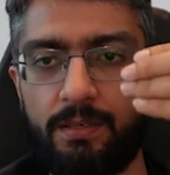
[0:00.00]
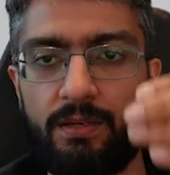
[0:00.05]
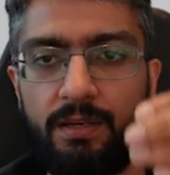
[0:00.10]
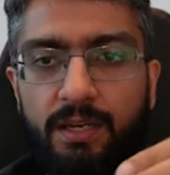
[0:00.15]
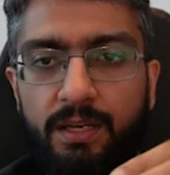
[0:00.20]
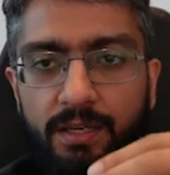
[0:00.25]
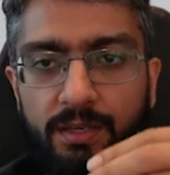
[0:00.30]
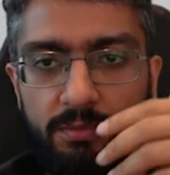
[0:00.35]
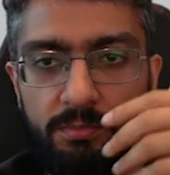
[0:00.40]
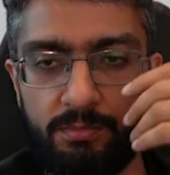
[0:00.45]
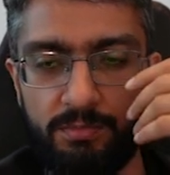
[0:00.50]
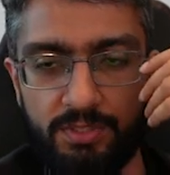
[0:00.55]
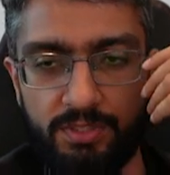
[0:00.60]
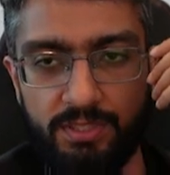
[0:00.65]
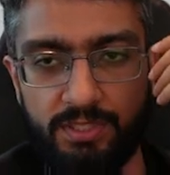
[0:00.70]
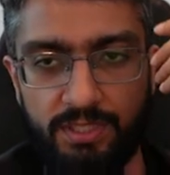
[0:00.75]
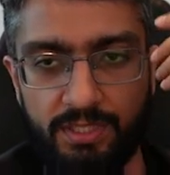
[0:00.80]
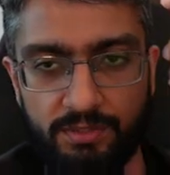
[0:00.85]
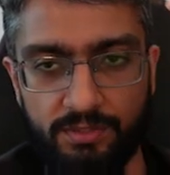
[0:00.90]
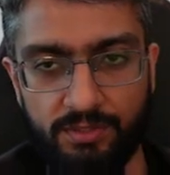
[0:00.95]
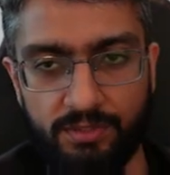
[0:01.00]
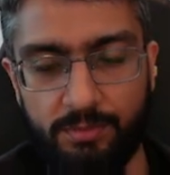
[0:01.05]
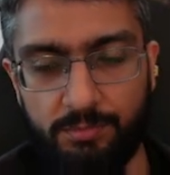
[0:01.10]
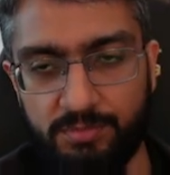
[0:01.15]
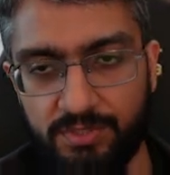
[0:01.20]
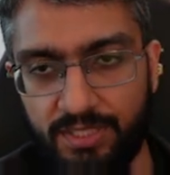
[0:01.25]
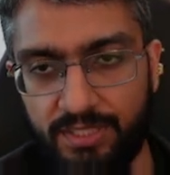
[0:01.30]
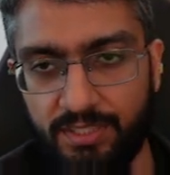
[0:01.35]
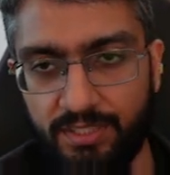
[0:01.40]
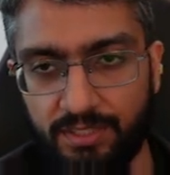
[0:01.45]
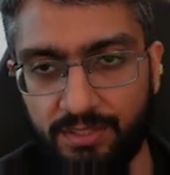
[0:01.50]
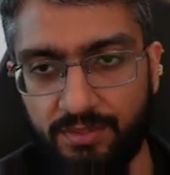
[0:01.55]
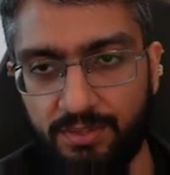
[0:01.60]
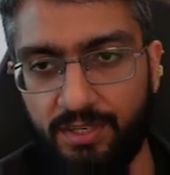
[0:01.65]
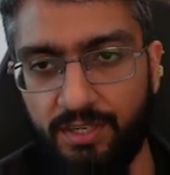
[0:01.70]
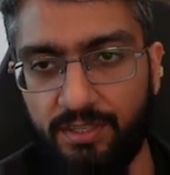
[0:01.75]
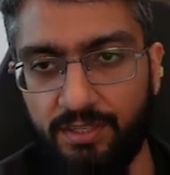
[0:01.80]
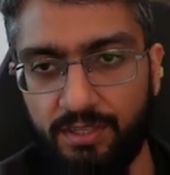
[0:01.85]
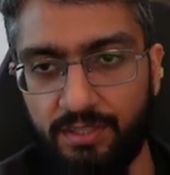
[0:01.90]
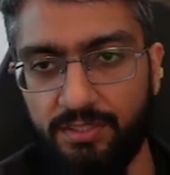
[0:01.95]
I'm sending a
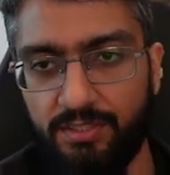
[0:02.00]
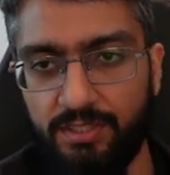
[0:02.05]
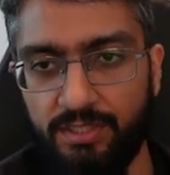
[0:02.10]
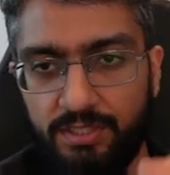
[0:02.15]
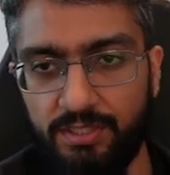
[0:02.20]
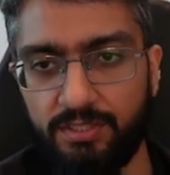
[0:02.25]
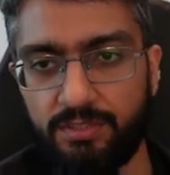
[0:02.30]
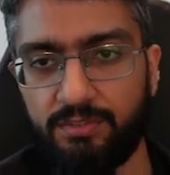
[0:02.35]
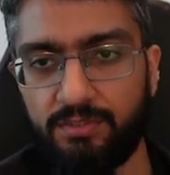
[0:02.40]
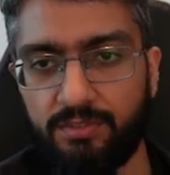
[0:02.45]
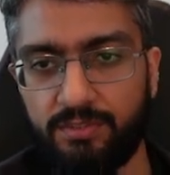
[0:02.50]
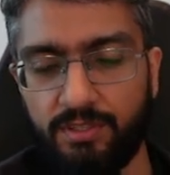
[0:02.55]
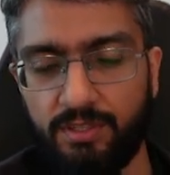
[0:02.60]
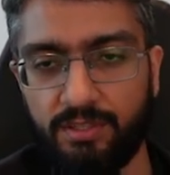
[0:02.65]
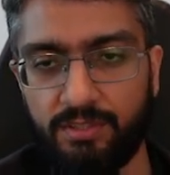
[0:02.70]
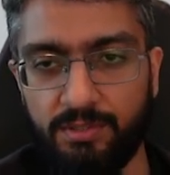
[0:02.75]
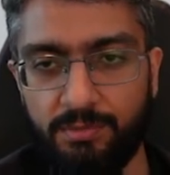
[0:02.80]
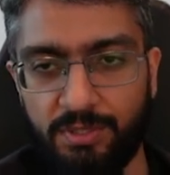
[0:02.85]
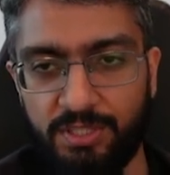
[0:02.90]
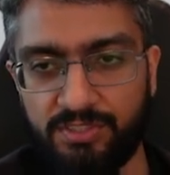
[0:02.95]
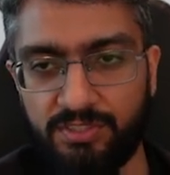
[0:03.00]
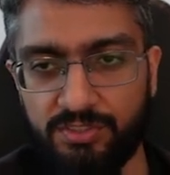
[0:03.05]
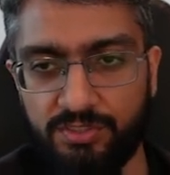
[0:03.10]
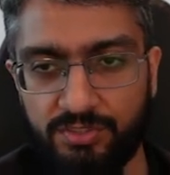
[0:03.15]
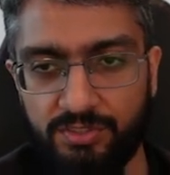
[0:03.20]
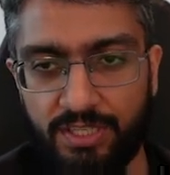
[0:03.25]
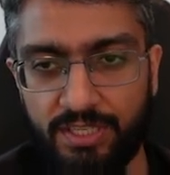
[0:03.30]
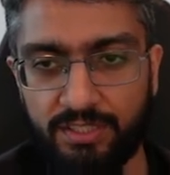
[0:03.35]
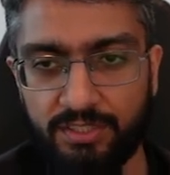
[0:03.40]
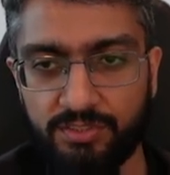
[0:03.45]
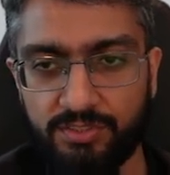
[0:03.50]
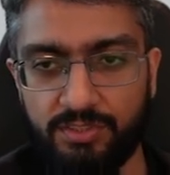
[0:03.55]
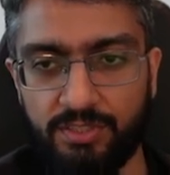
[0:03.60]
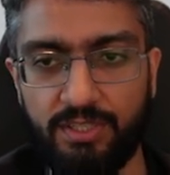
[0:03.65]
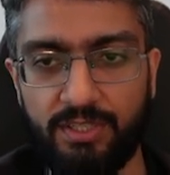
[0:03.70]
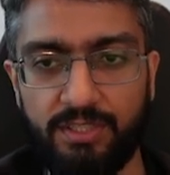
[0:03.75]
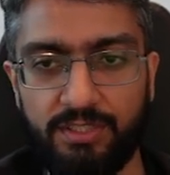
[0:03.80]
thread ID, the message text.